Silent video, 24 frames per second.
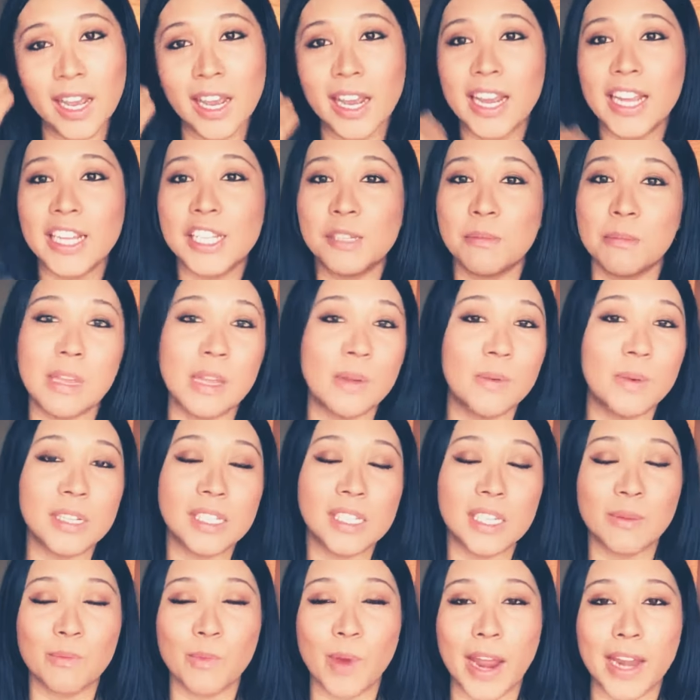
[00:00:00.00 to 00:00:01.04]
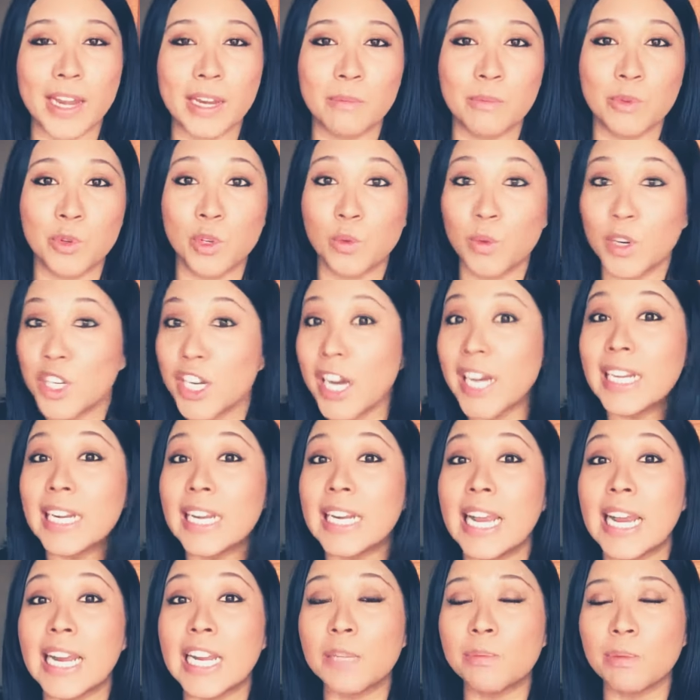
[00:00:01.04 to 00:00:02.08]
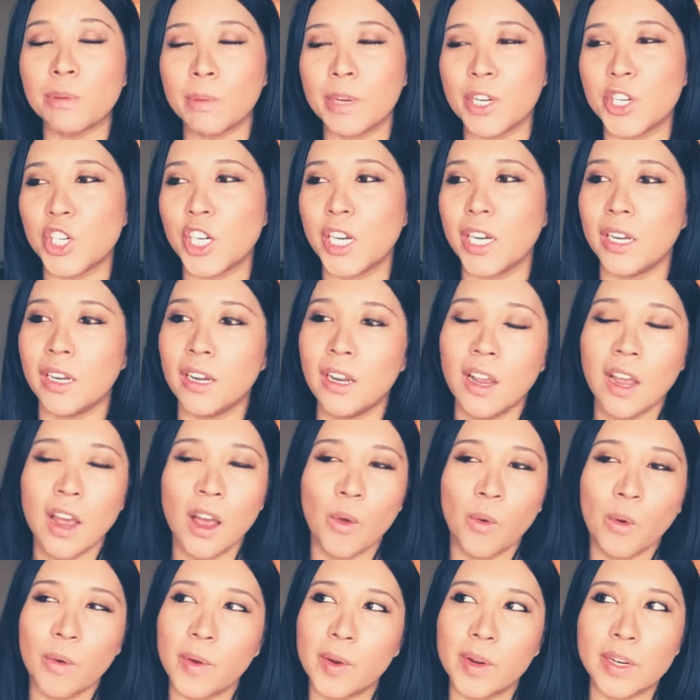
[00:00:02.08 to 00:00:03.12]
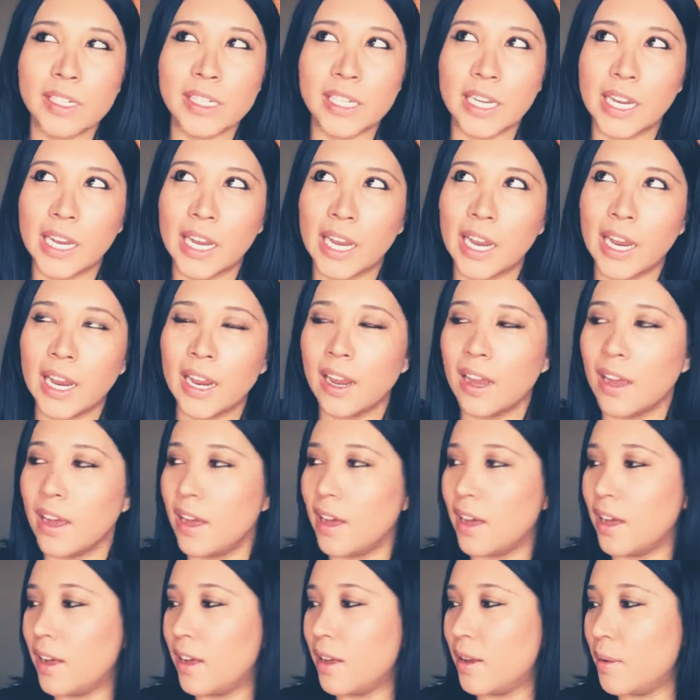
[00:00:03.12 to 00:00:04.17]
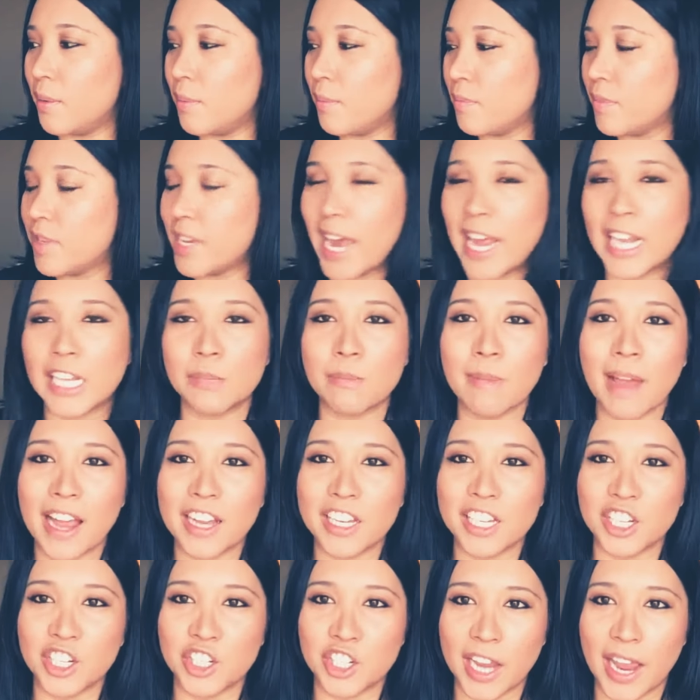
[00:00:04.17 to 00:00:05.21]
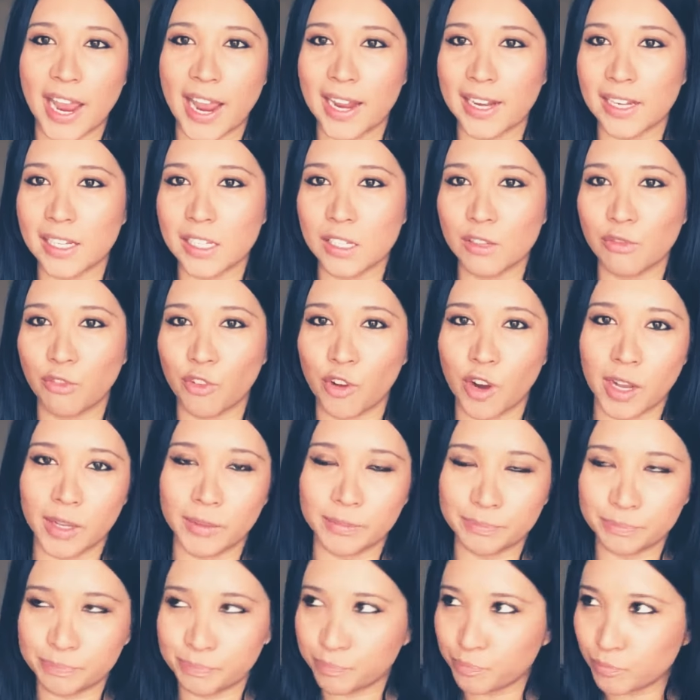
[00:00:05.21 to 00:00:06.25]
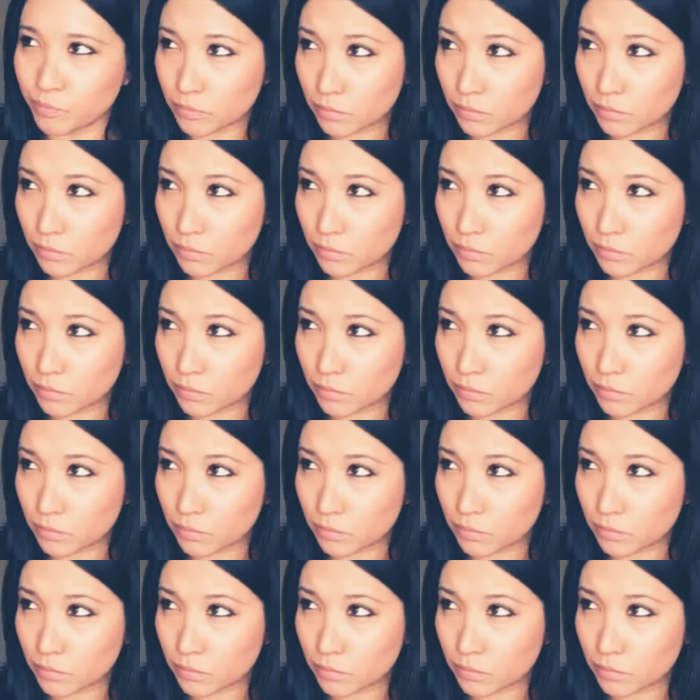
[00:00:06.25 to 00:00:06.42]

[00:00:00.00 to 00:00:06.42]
it's me with some random dude, which I did get his permission we were singing uh, Jazz Magic Dance" from